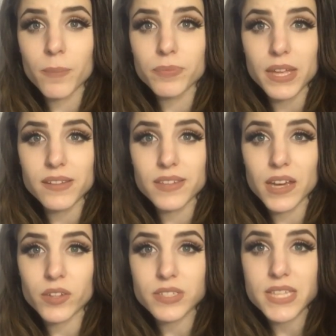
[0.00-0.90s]
That's the
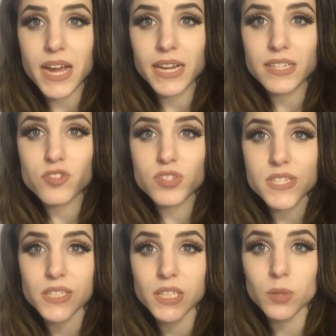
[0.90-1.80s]
other side. It's just
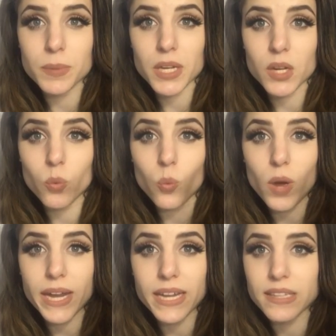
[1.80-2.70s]
a little bit
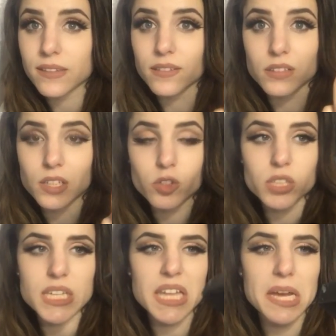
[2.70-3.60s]
white. It's
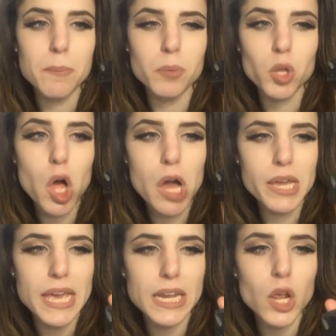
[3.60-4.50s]
literally like a
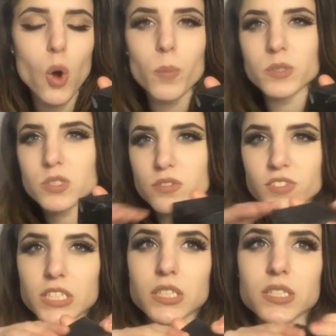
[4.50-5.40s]
block, and it almost
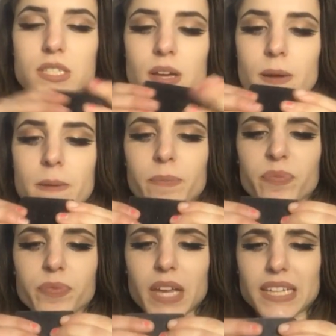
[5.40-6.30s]
feels
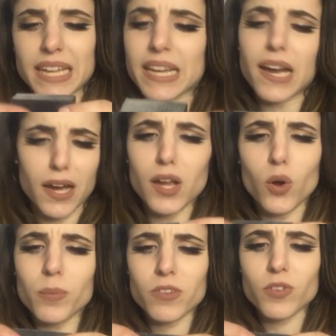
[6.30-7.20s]
like
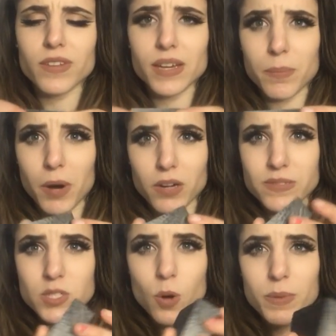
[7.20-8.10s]
a bar of
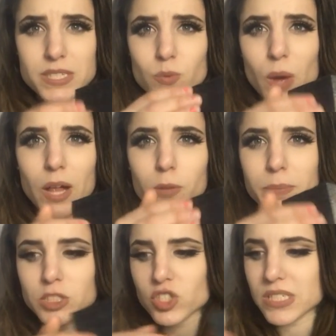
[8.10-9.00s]
soap as well,
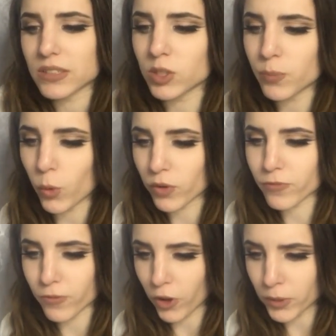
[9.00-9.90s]
but just a little more
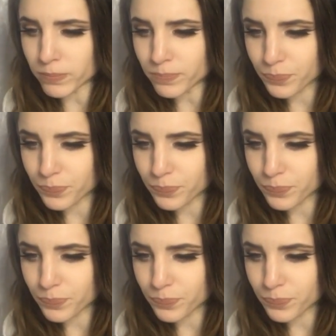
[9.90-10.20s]
firm.